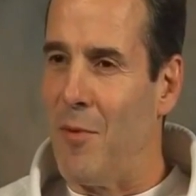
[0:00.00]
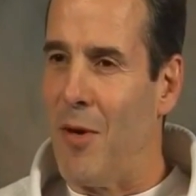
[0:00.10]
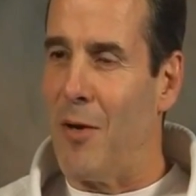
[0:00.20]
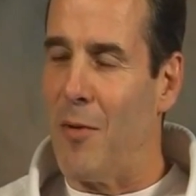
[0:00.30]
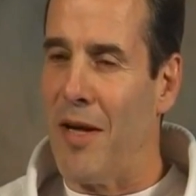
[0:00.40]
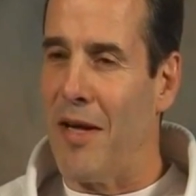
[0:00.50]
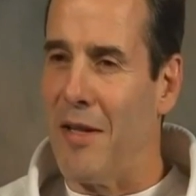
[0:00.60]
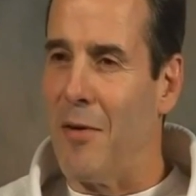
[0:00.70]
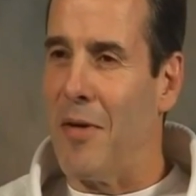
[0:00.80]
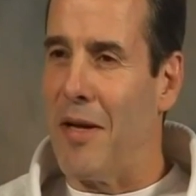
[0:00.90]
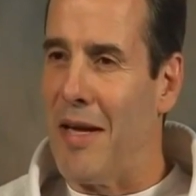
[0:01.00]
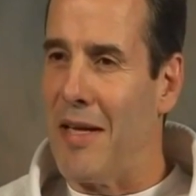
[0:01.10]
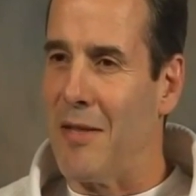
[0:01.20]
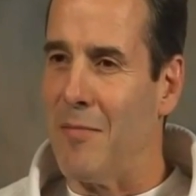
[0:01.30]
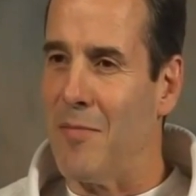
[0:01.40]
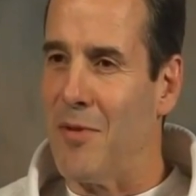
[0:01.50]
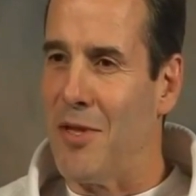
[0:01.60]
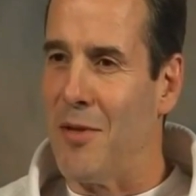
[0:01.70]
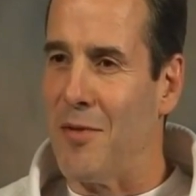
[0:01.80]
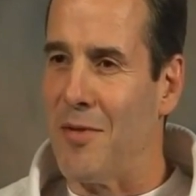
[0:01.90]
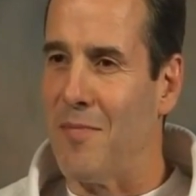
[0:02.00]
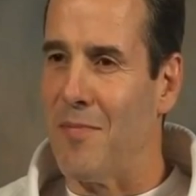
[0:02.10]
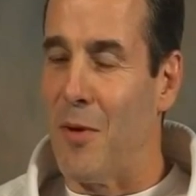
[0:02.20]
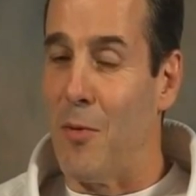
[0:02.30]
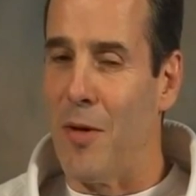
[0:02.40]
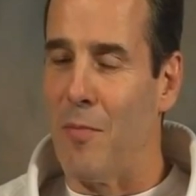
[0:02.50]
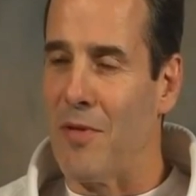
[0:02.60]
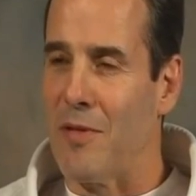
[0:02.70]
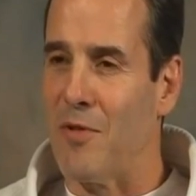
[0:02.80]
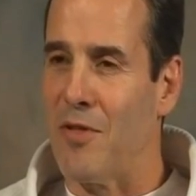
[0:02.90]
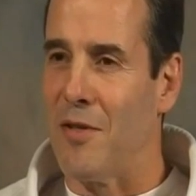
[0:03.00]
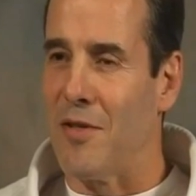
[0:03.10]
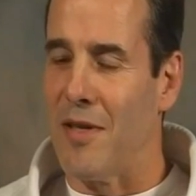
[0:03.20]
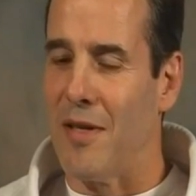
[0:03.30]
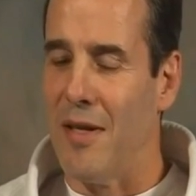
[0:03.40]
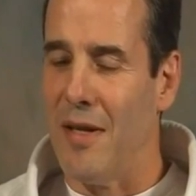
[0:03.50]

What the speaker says: right away I can tell the guy has some serious grip, or some serious